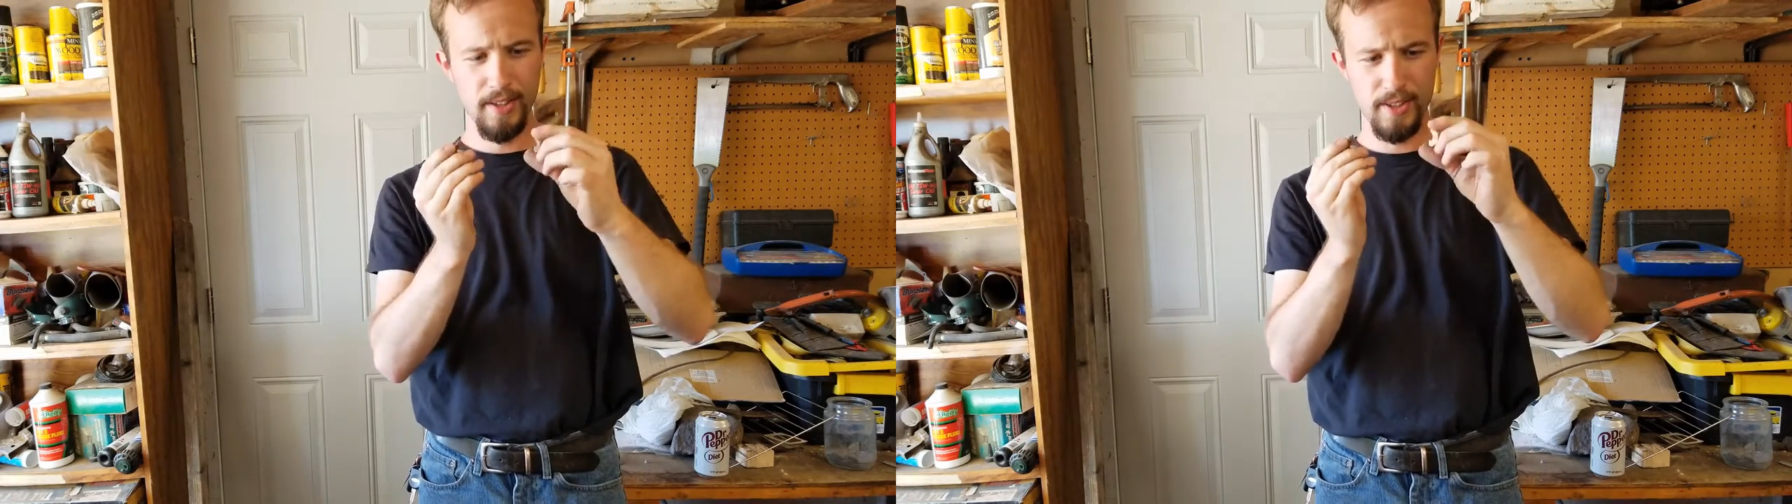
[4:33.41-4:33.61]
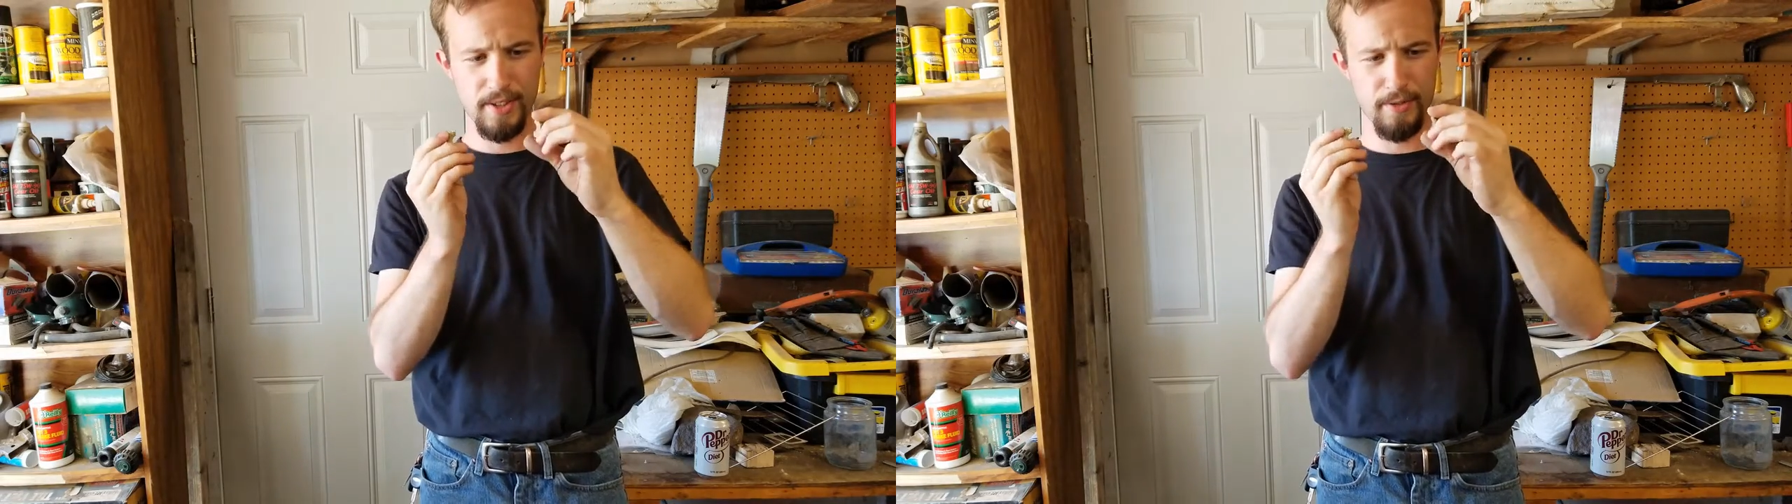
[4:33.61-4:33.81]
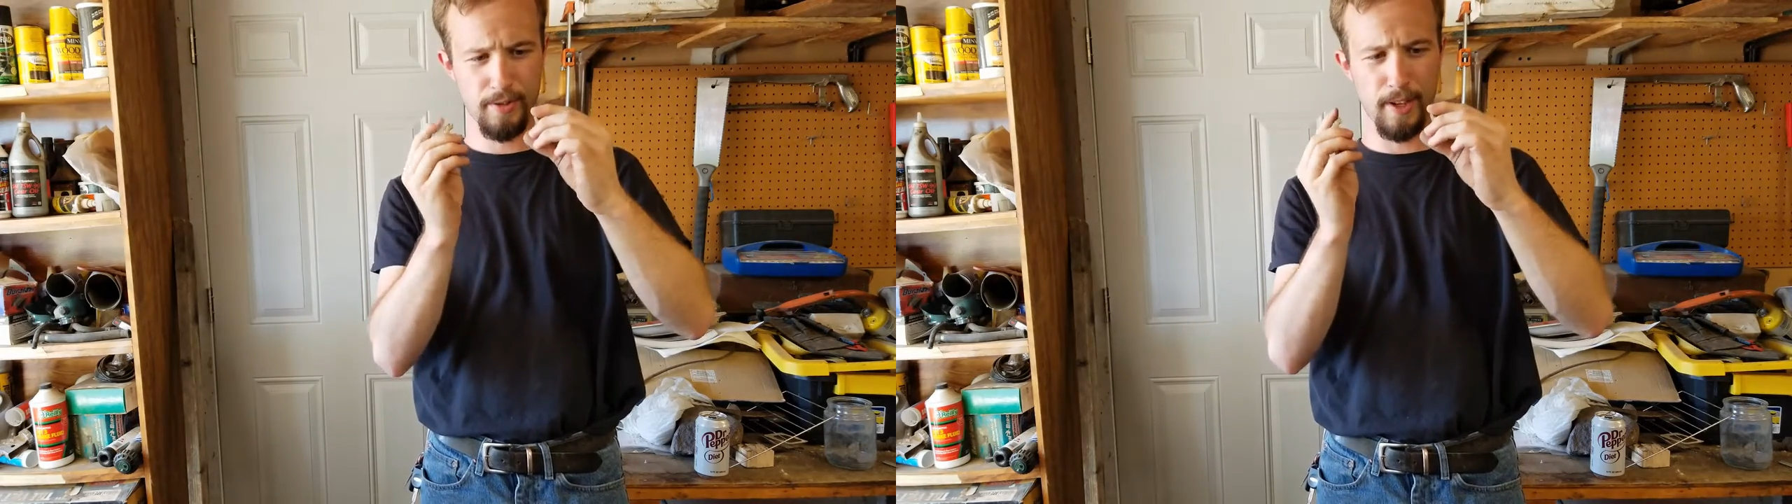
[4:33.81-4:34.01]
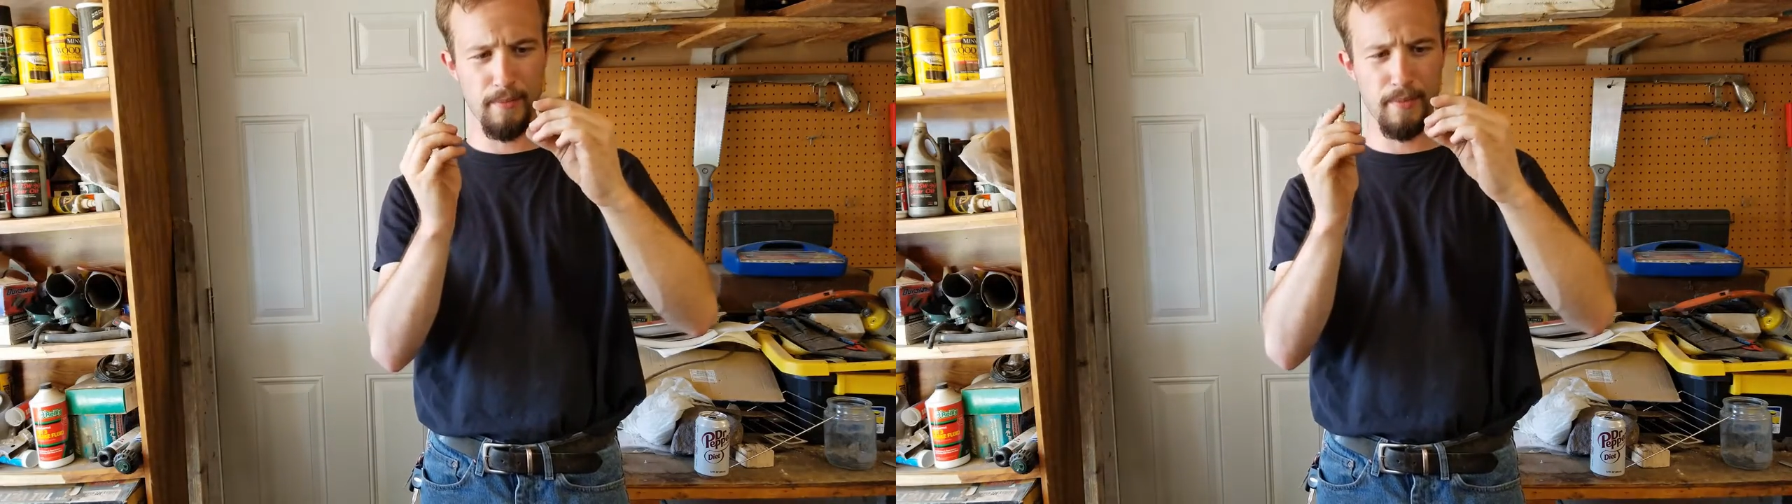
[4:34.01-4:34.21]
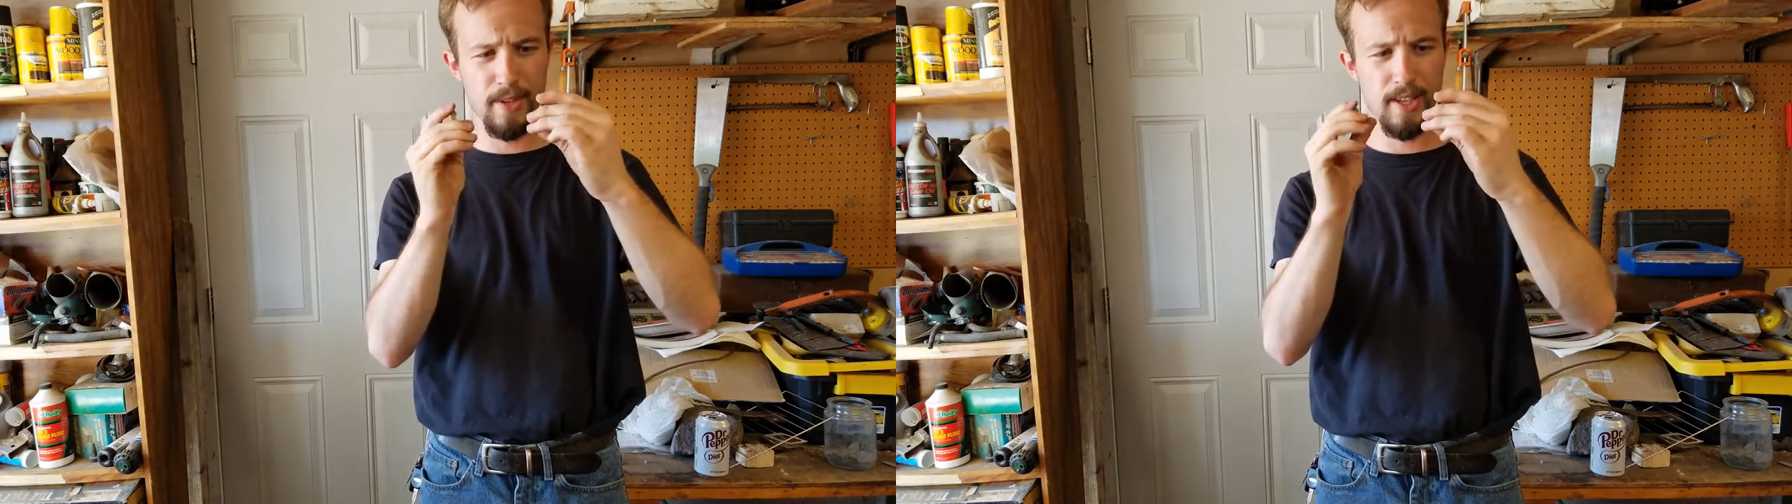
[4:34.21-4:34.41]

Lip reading: This is from